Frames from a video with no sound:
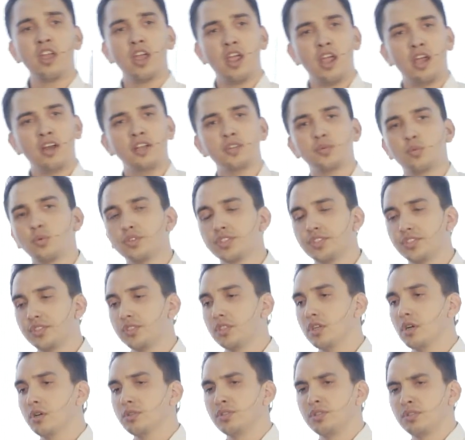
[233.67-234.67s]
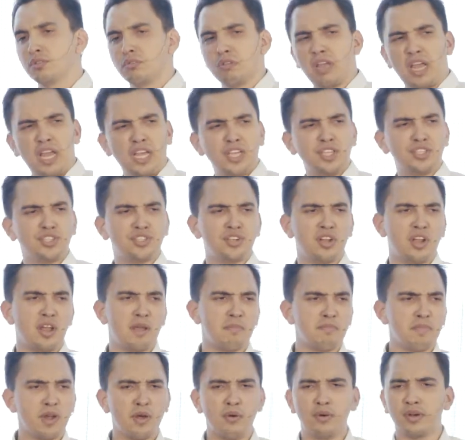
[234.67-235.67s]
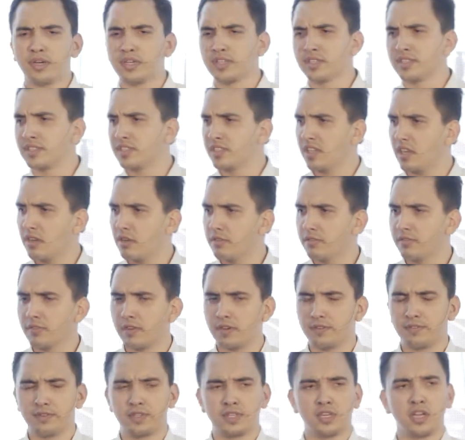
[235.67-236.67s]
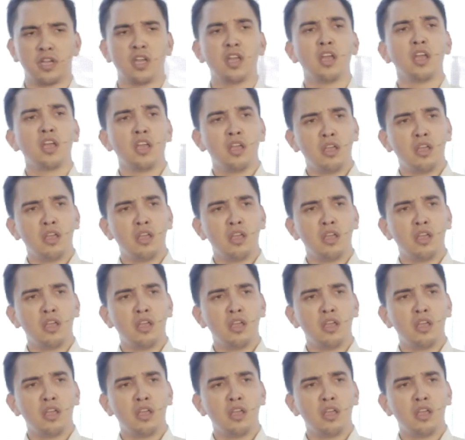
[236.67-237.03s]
and it wants to go to Asia, America, South Africa,